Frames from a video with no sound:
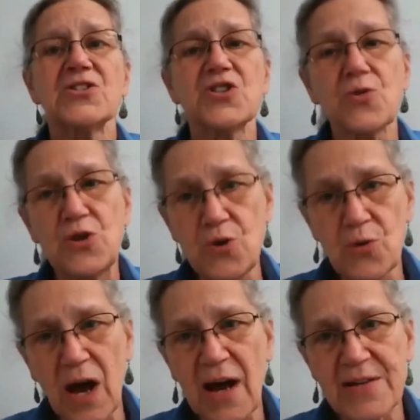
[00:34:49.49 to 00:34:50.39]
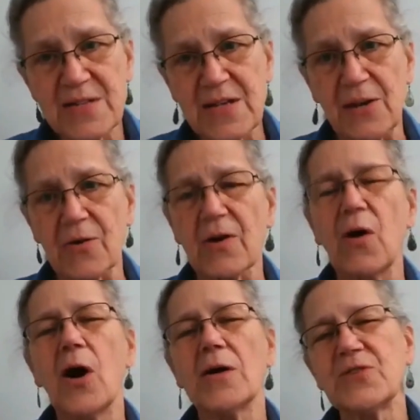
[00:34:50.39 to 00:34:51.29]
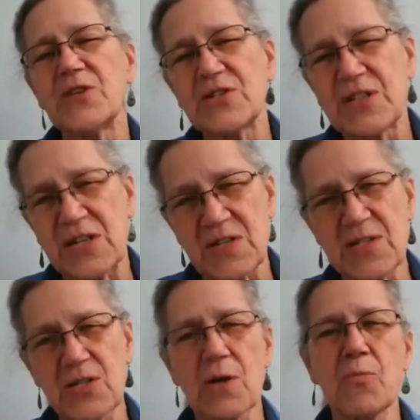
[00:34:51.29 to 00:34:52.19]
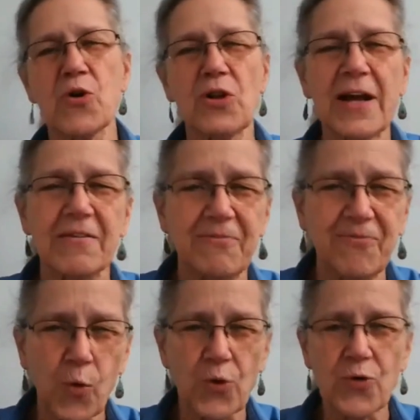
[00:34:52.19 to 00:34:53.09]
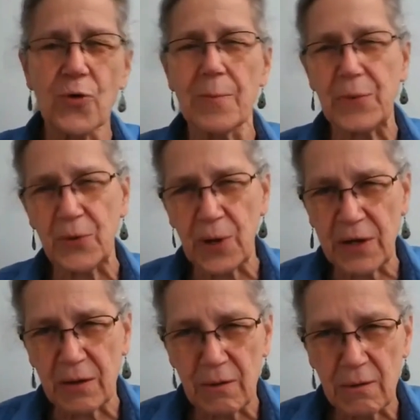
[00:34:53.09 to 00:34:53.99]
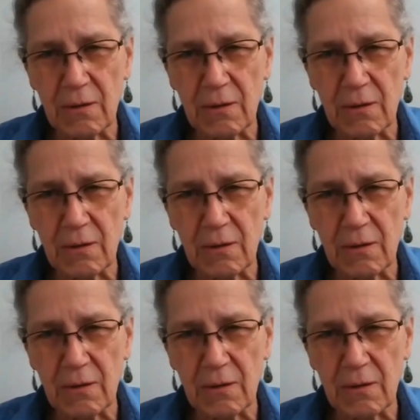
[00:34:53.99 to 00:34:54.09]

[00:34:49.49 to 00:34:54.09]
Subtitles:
So you guys here, does this look more like a Ford or a Buick?